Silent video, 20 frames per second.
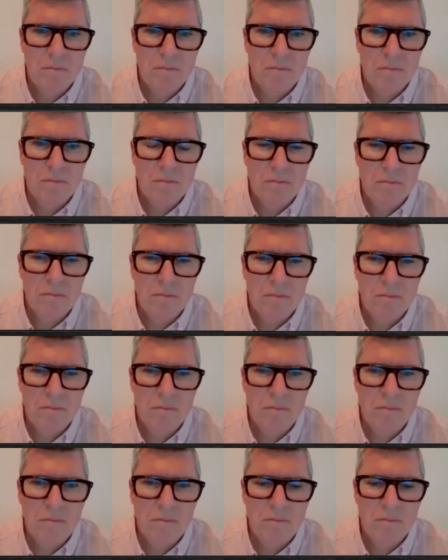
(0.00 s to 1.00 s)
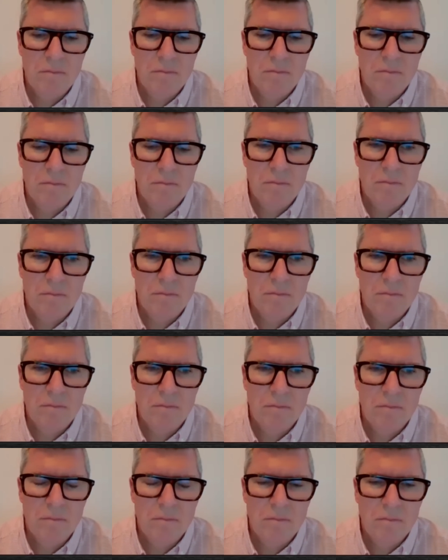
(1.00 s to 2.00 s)

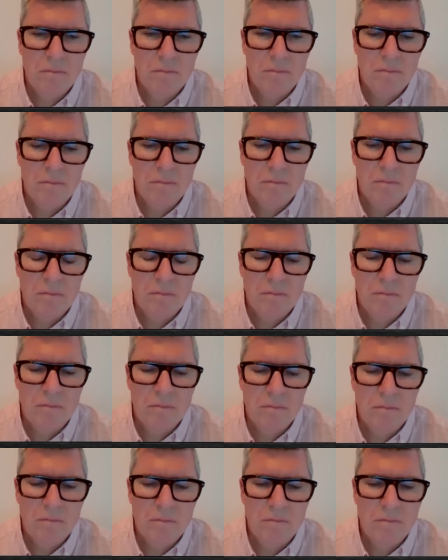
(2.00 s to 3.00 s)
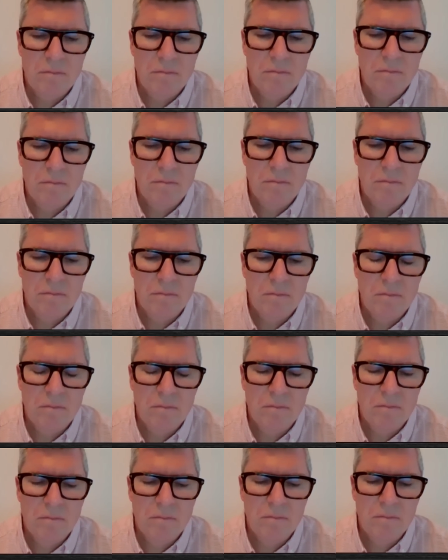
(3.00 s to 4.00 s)

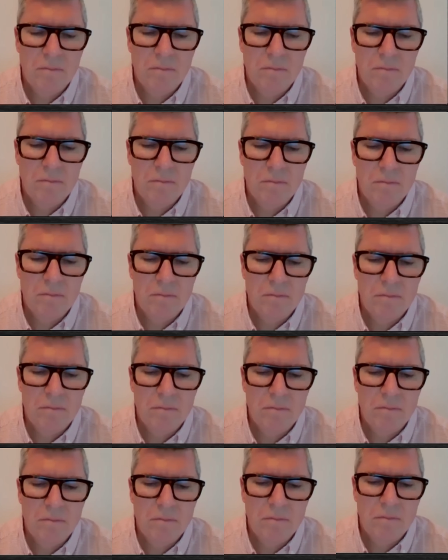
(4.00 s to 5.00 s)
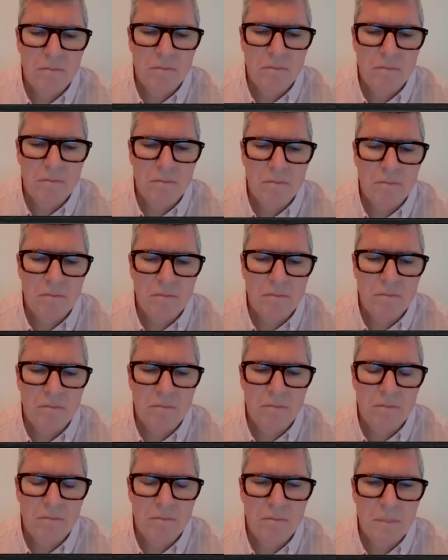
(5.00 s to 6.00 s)

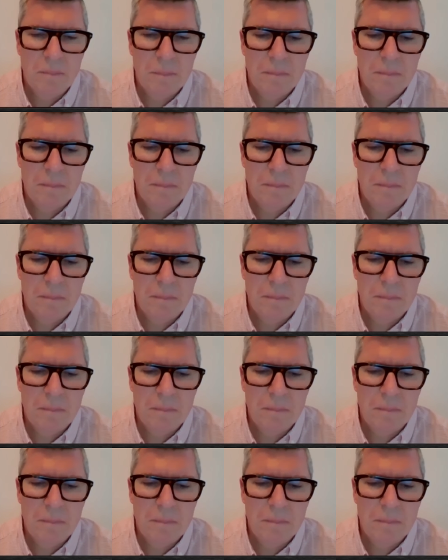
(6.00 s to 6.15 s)
No words are spoken by the person on screen.